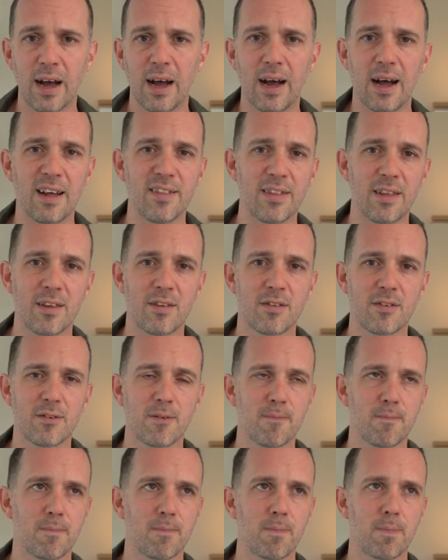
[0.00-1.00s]
And this
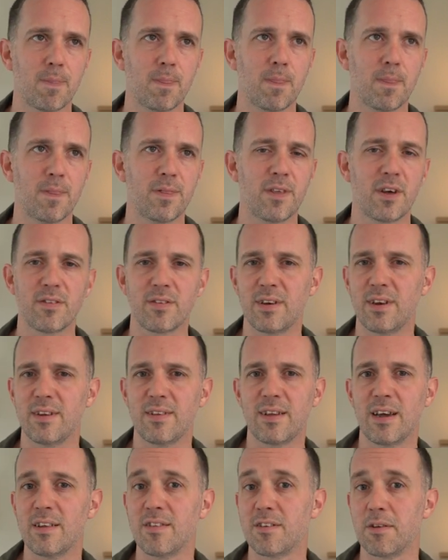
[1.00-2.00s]
doesn't
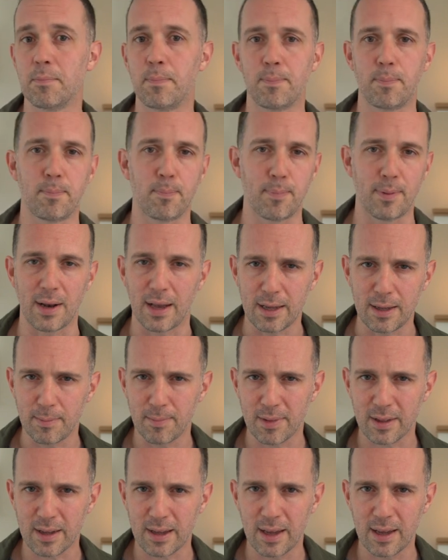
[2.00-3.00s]
intend to blame
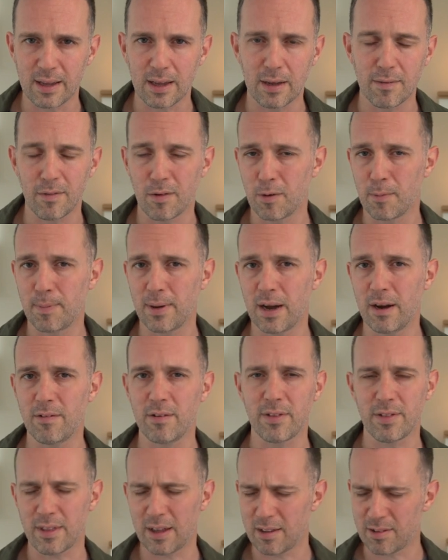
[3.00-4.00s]
the caregiver or
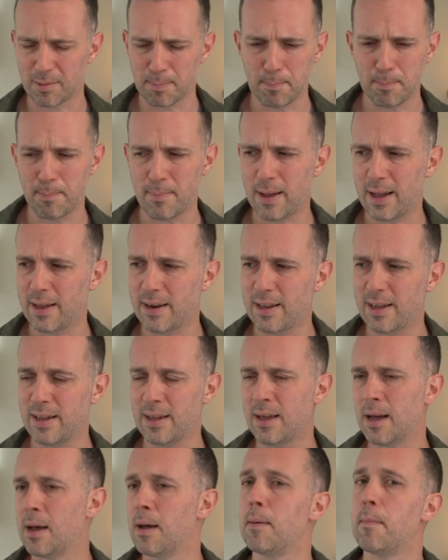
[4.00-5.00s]
parent. There's
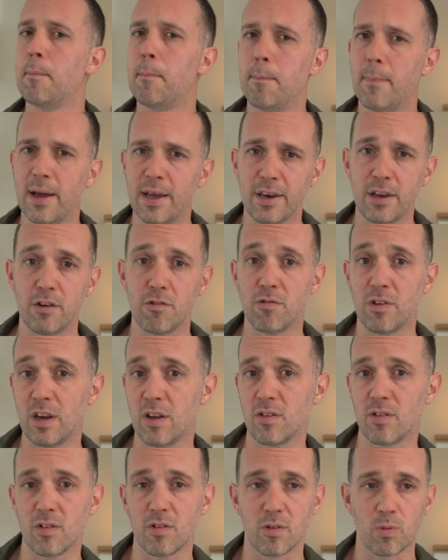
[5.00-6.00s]
many, many
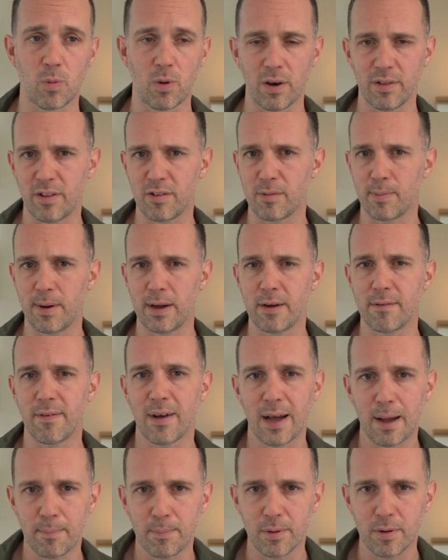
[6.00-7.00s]
reasons why this may have
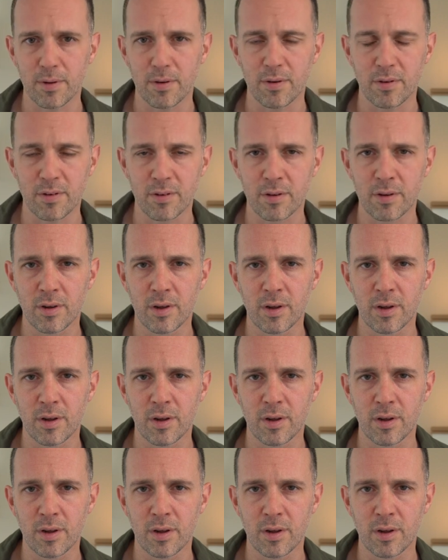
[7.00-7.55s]
happened,